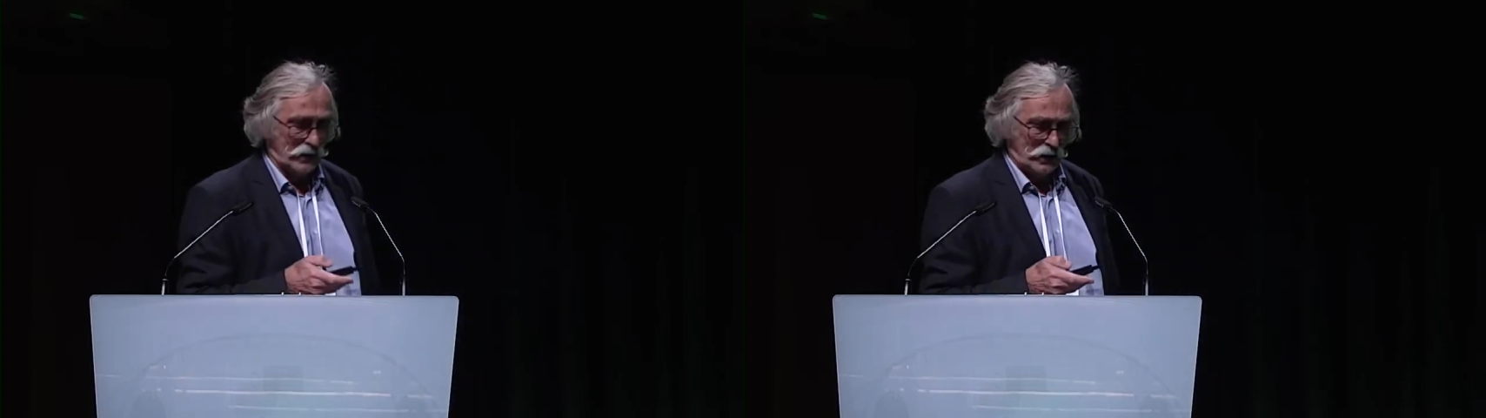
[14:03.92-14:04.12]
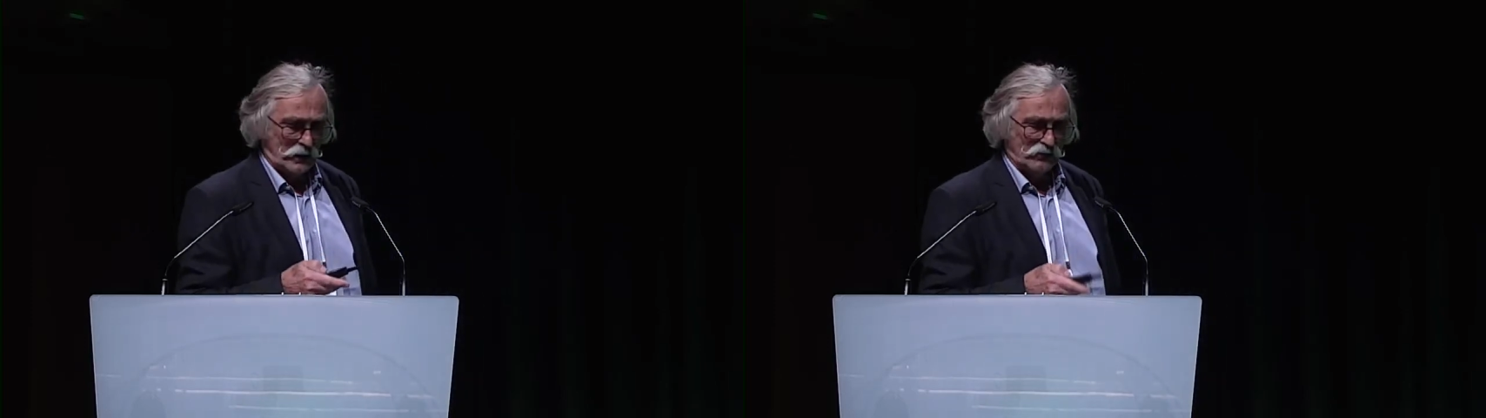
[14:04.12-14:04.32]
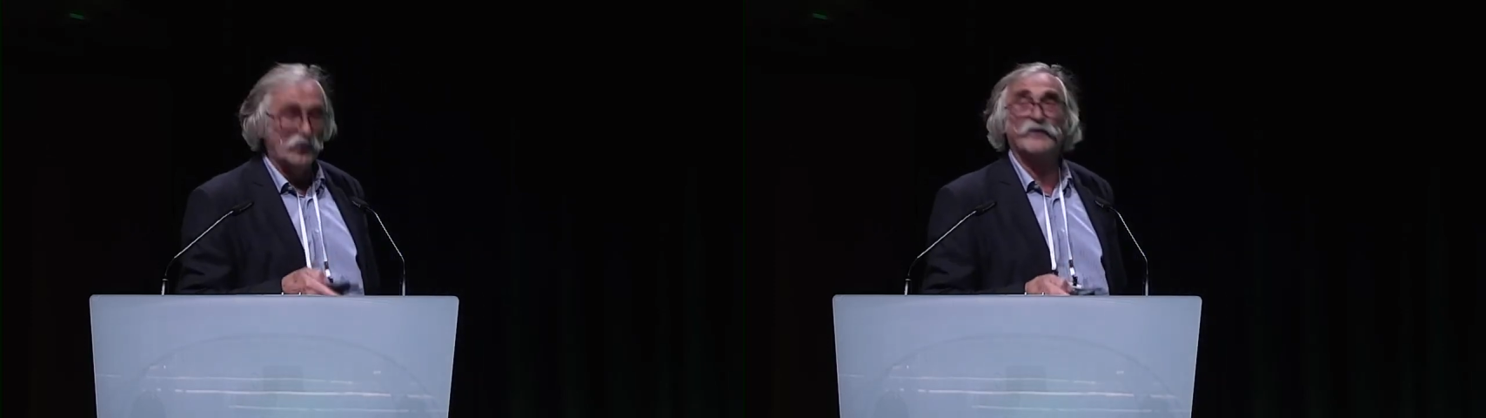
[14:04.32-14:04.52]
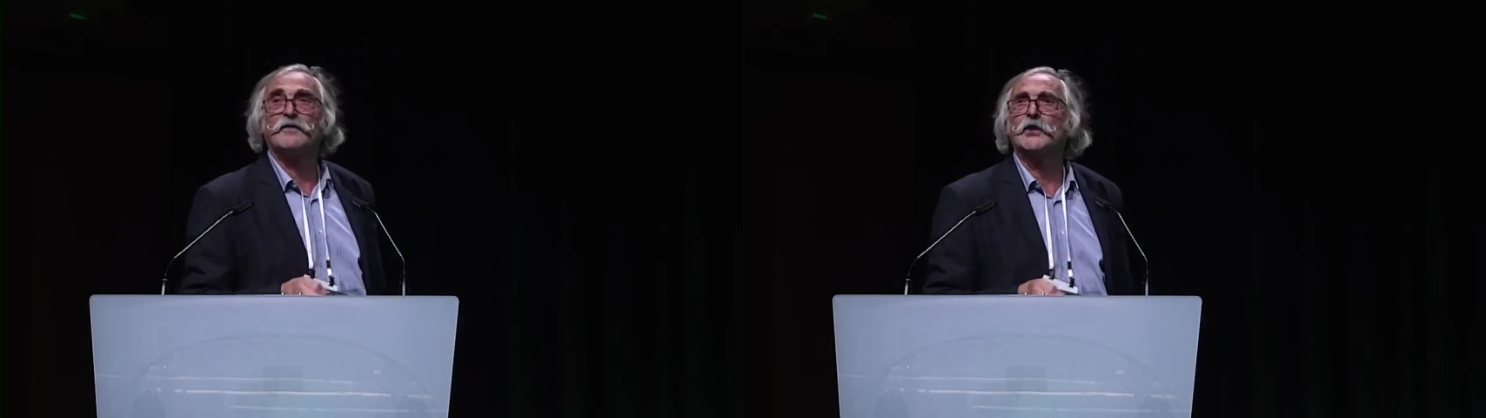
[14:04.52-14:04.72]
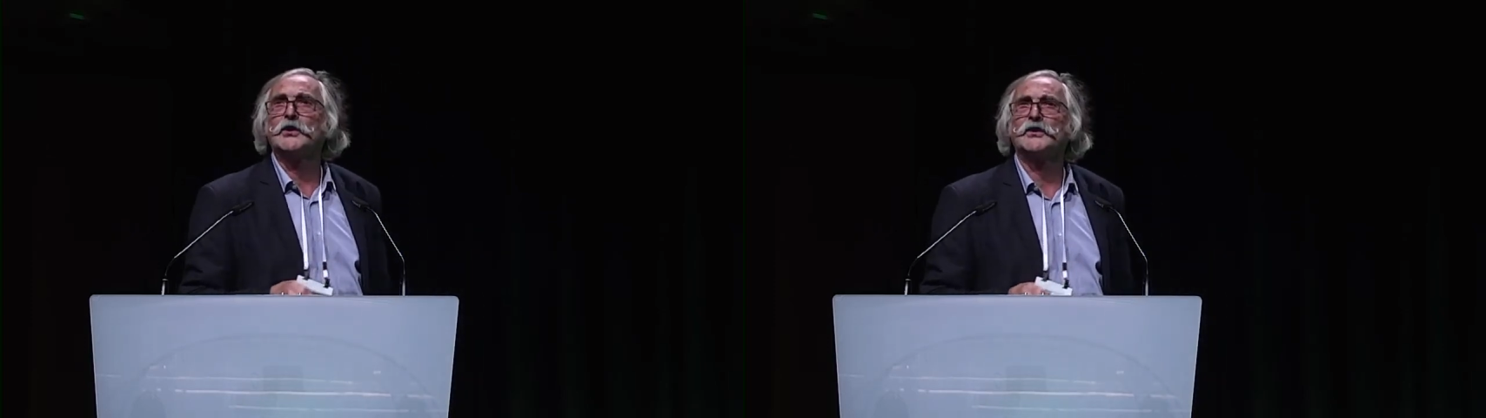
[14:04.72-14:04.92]

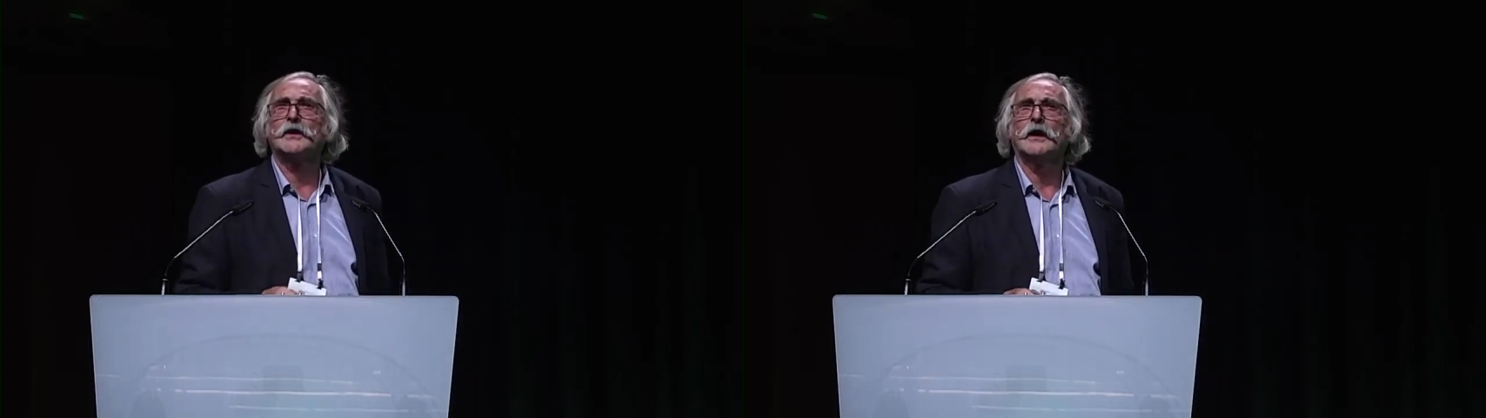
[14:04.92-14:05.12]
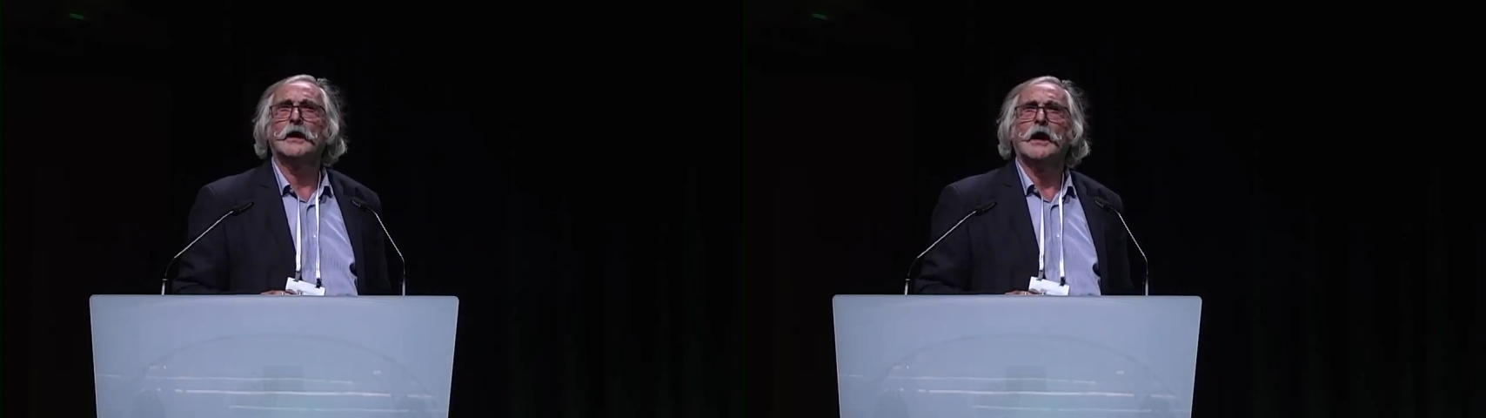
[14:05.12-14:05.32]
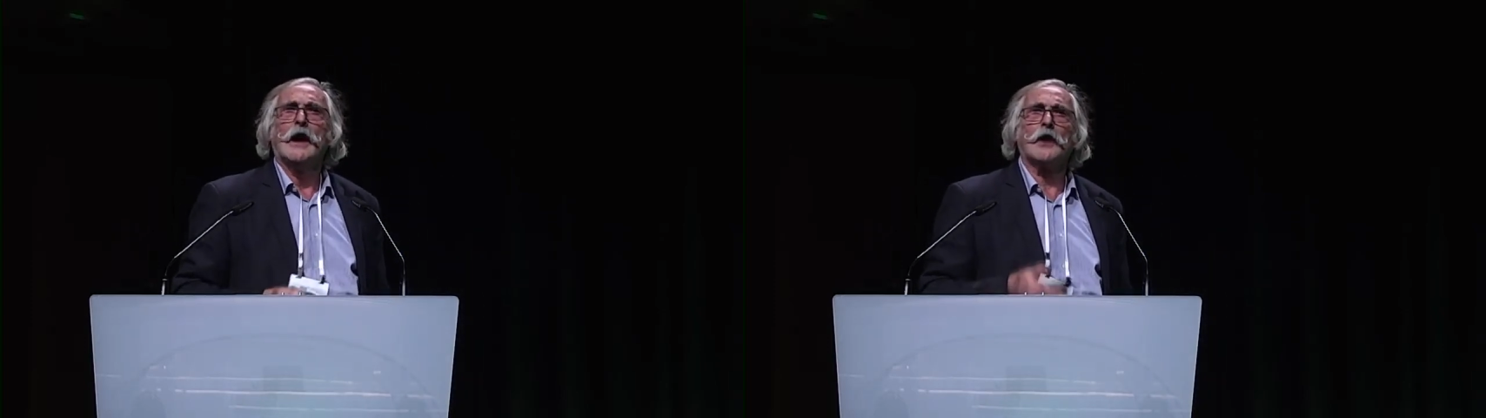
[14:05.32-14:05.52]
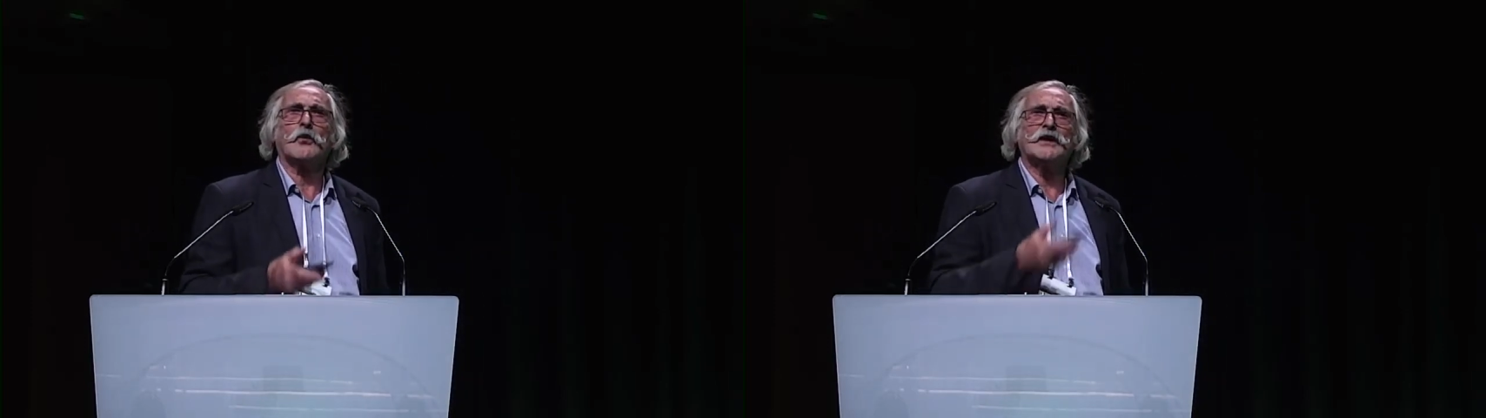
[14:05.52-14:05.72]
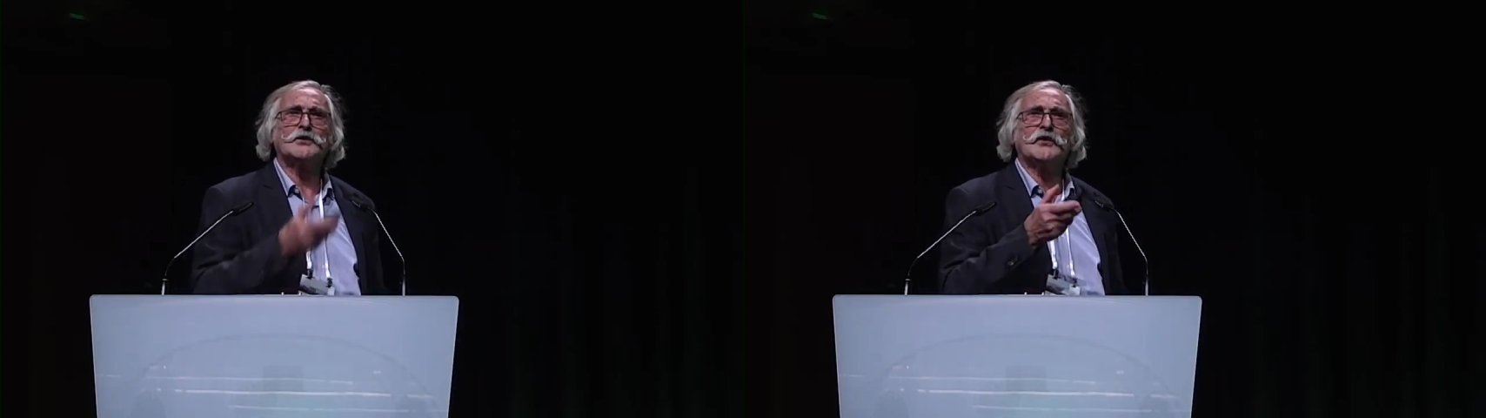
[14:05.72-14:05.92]
movement. And when
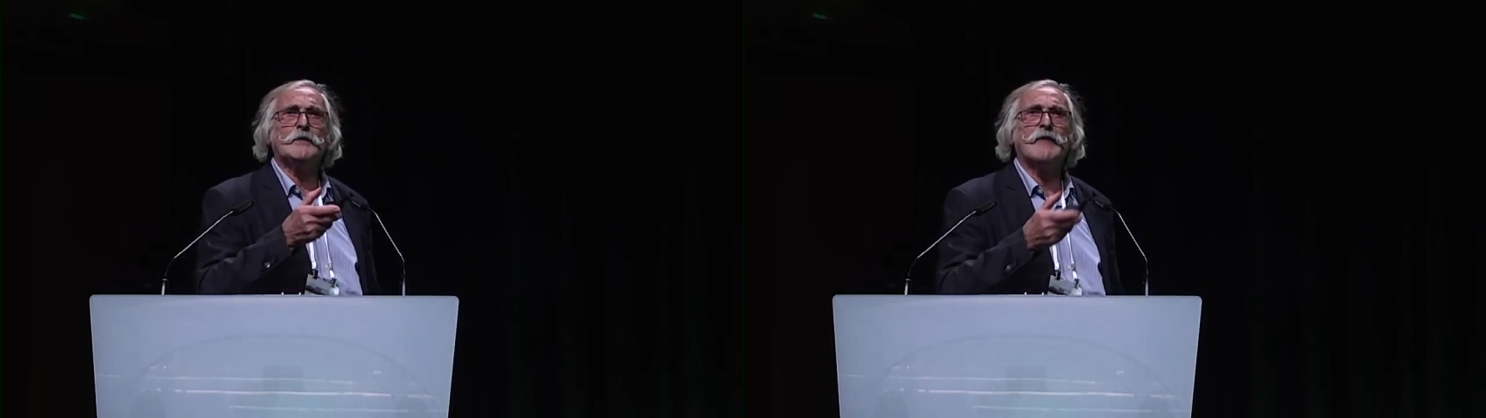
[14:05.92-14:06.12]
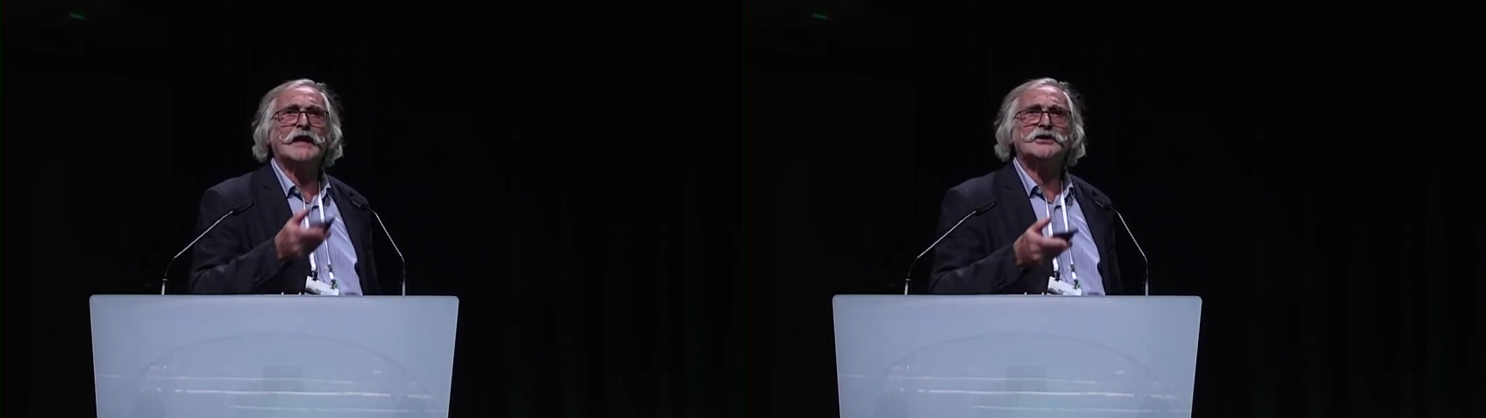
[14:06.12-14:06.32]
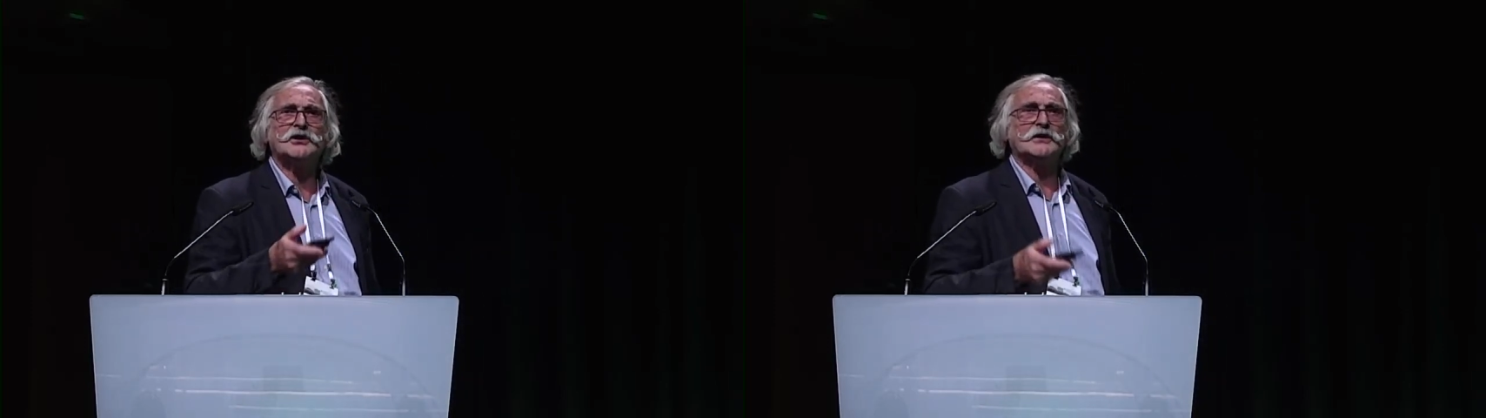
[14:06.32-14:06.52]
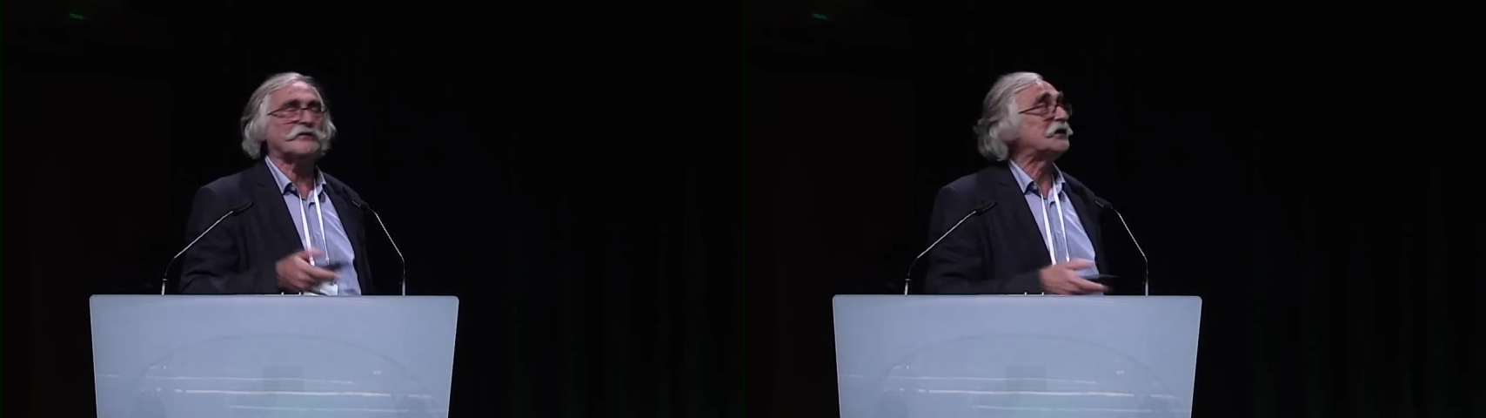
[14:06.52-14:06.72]
you imagine this